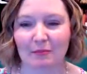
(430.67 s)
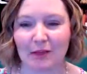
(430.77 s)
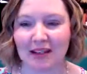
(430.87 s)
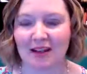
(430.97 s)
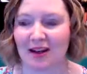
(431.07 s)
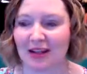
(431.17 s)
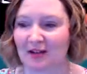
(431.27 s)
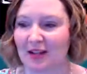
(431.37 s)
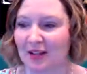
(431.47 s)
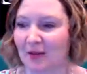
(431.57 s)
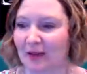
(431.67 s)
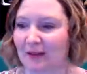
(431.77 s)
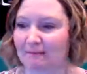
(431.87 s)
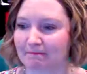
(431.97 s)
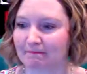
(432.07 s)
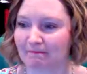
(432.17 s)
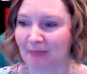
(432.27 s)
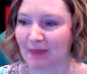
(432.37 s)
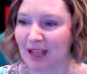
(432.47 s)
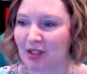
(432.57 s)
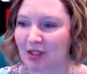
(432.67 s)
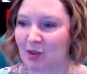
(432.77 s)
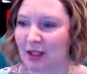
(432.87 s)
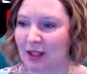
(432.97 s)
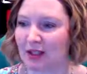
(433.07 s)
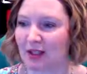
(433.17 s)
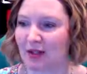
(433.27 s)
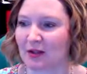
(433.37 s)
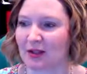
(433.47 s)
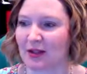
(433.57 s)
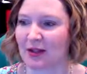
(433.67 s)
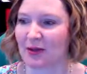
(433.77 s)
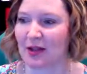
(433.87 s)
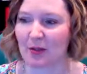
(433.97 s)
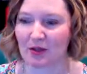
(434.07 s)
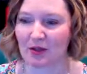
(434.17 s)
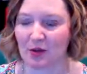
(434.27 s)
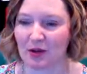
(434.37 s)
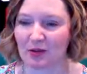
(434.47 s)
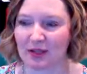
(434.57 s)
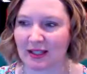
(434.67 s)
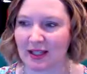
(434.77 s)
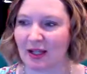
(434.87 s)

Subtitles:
may not have dealt with. I just want to close as a couple of quotes.